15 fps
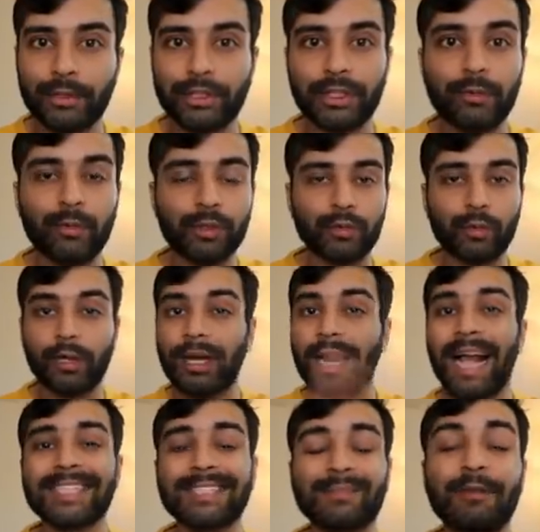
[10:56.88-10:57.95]
a machine which would
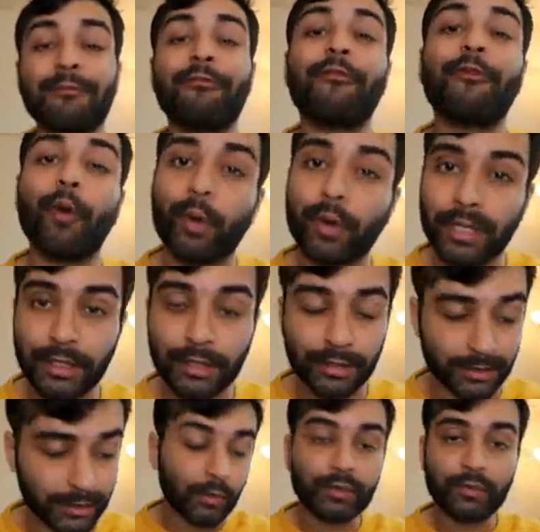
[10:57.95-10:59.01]
last me four
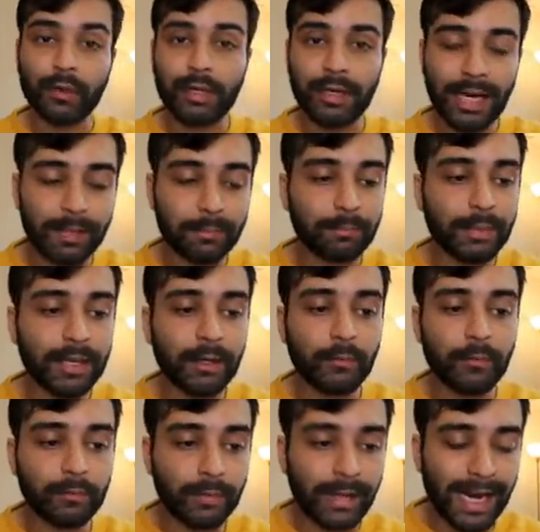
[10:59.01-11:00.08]
years which would let
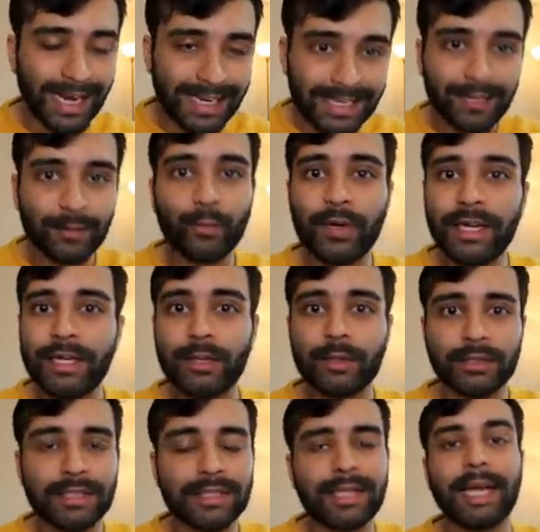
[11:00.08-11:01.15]
me edit
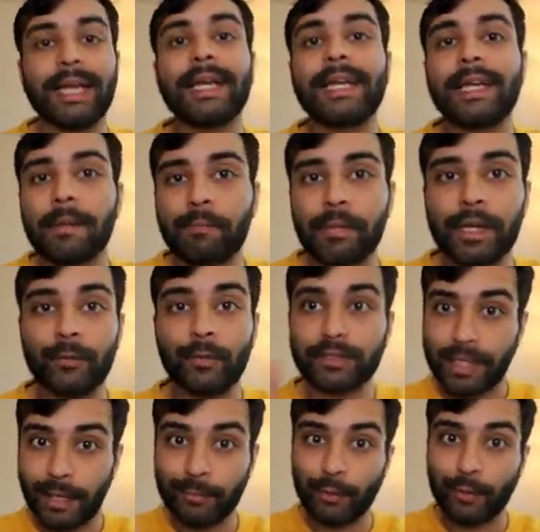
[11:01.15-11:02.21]
videos in 1080p
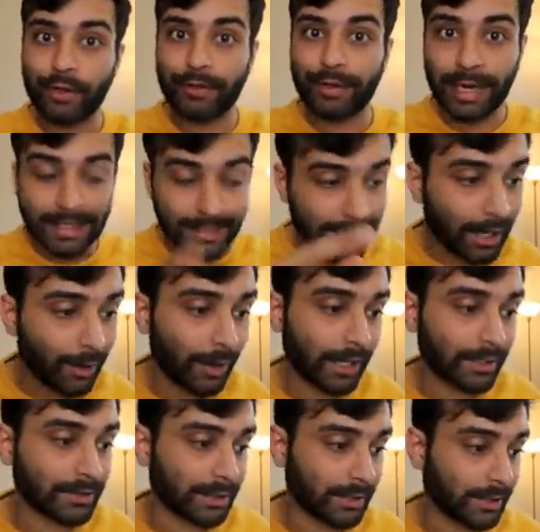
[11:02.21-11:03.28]
which i'm doing right now
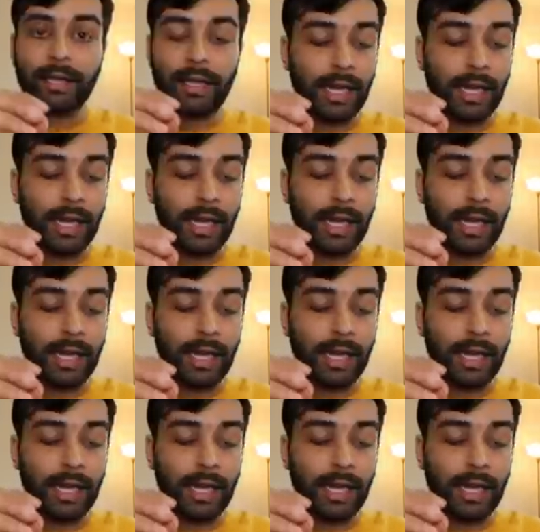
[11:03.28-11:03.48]
actually